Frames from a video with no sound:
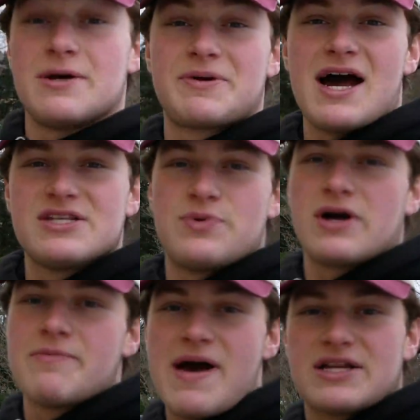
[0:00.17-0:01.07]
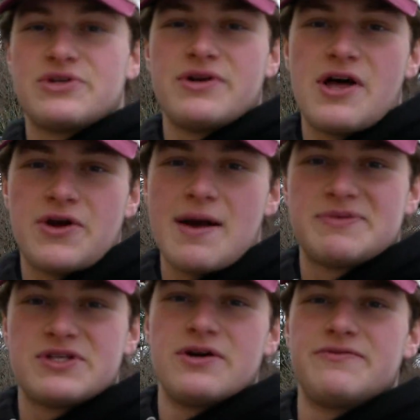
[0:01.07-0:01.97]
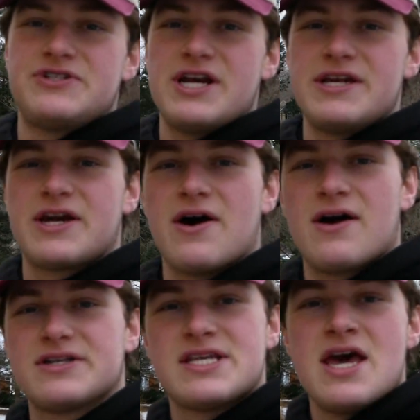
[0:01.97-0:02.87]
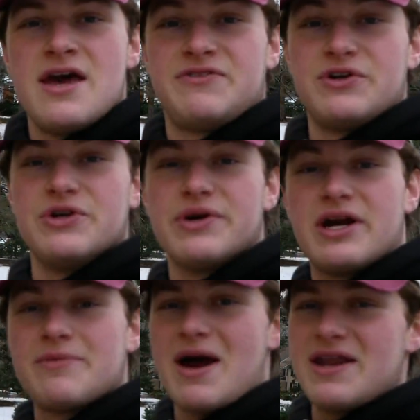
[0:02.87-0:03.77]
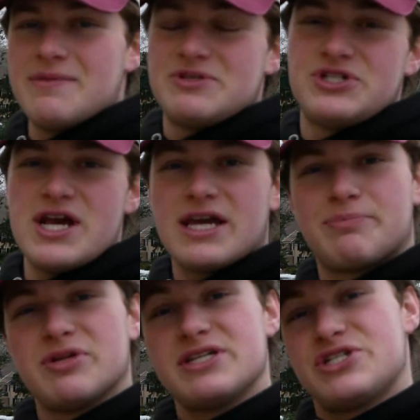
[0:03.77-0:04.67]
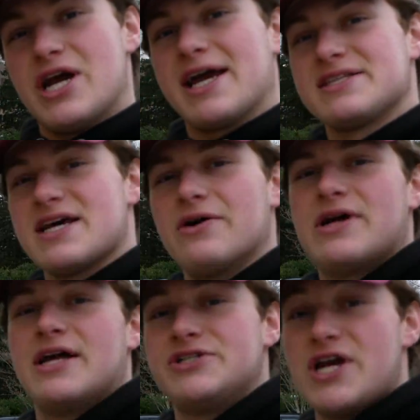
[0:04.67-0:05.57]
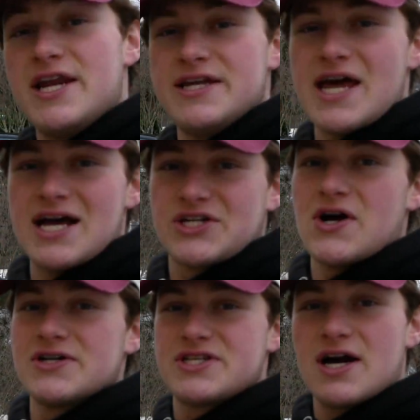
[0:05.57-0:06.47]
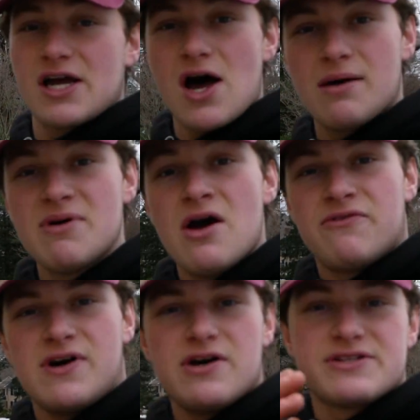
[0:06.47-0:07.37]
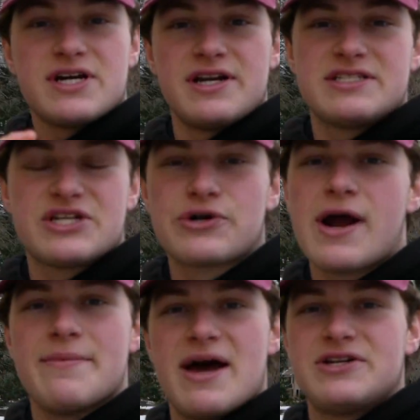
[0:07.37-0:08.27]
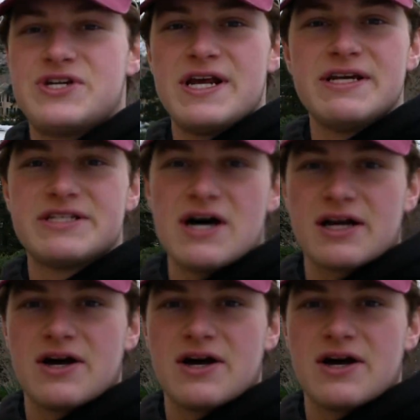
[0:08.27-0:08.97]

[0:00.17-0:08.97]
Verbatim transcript: up guys, welcome back to another episode of J D Cars. If you're new here, my name's Jake. Please check us out at j d dash cars dot com. Follow us on Instagram at j d dot